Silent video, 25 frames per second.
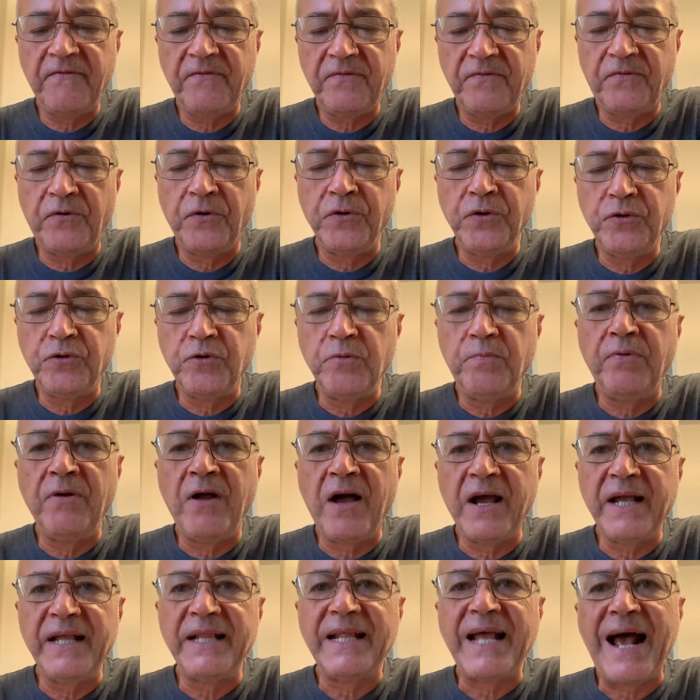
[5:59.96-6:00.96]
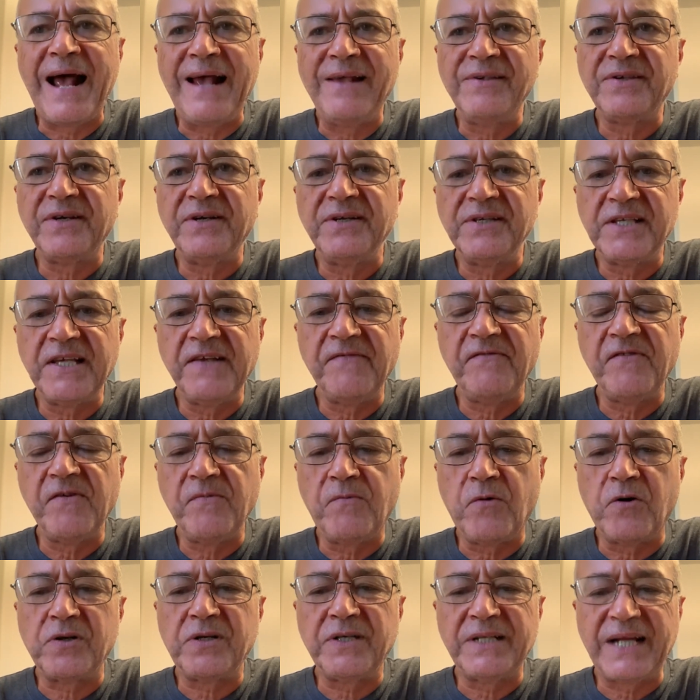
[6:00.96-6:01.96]
for you to plug in the answer and see if it
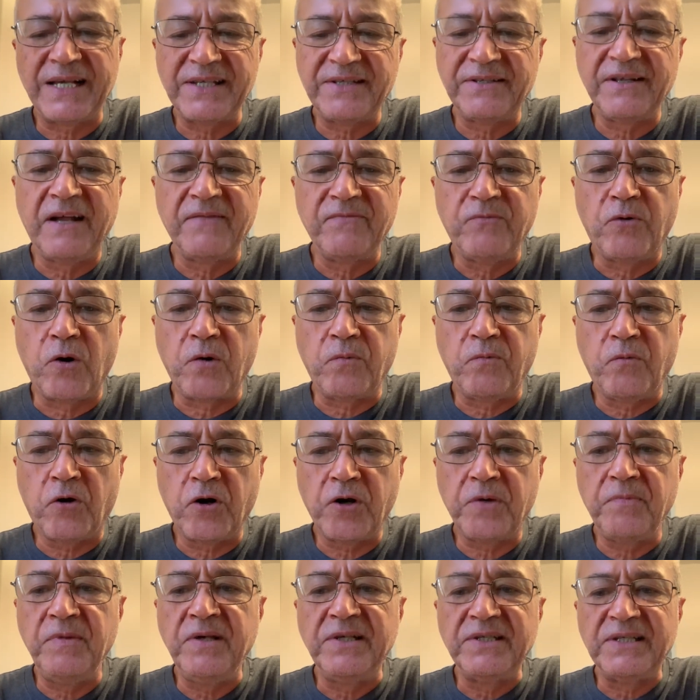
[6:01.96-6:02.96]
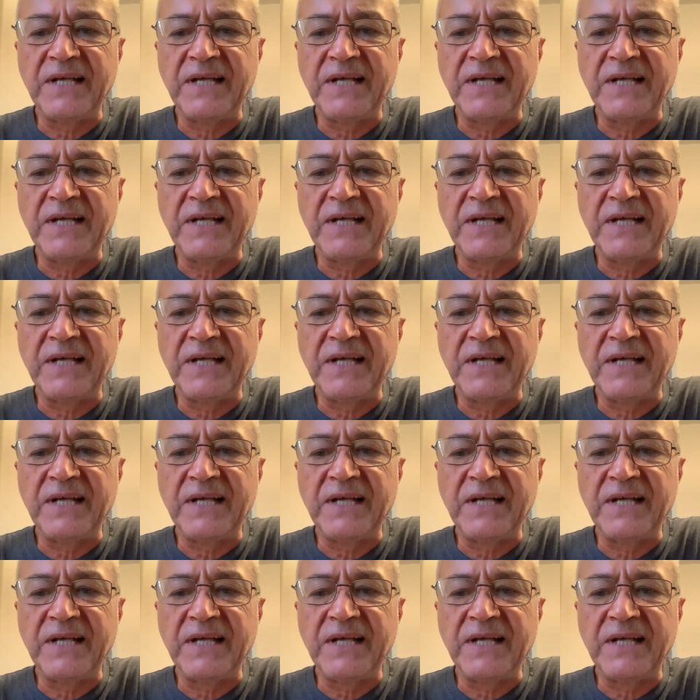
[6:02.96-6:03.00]
works. But that's not work. Work means